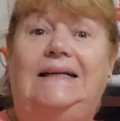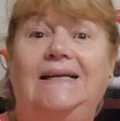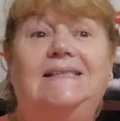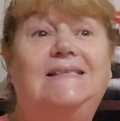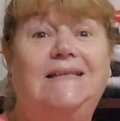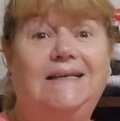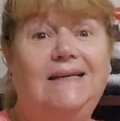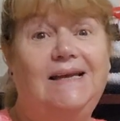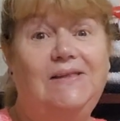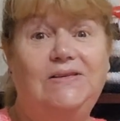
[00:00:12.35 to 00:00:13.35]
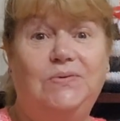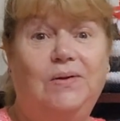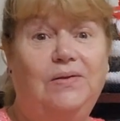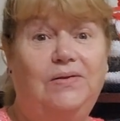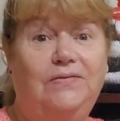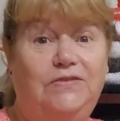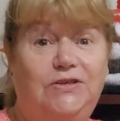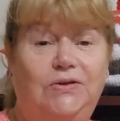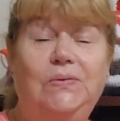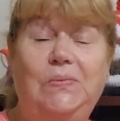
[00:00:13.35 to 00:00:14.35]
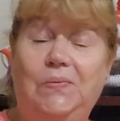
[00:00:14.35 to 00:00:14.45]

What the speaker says: It's Sunday the 12th of June,